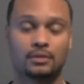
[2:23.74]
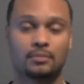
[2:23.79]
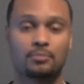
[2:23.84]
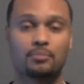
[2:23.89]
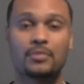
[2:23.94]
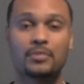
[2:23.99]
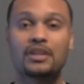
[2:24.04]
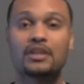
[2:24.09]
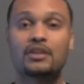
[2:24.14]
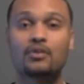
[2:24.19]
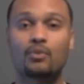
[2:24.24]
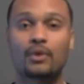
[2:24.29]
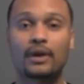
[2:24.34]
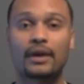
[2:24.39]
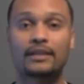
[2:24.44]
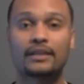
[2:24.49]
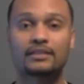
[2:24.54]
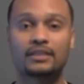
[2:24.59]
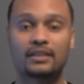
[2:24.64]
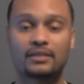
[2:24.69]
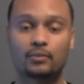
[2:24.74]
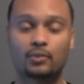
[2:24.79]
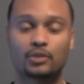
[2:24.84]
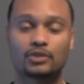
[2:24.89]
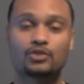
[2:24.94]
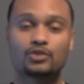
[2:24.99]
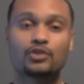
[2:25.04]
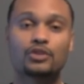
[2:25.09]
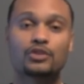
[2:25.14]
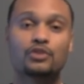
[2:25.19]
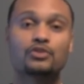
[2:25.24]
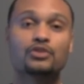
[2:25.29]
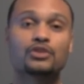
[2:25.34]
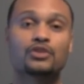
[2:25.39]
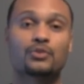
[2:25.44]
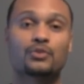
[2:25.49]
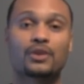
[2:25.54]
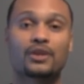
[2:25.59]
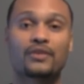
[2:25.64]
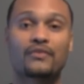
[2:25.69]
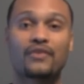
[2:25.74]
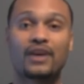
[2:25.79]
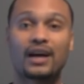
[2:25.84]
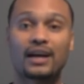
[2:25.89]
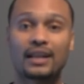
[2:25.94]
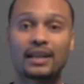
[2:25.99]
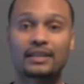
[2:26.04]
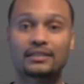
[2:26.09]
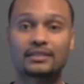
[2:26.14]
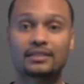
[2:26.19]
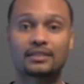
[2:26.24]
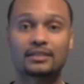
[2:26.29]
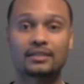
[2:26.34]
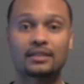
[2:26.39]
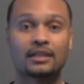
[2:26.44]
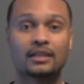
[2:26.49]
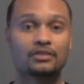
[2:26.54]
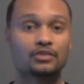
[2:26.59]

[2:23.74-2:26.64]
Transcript: Many ways in which you can use creative financing.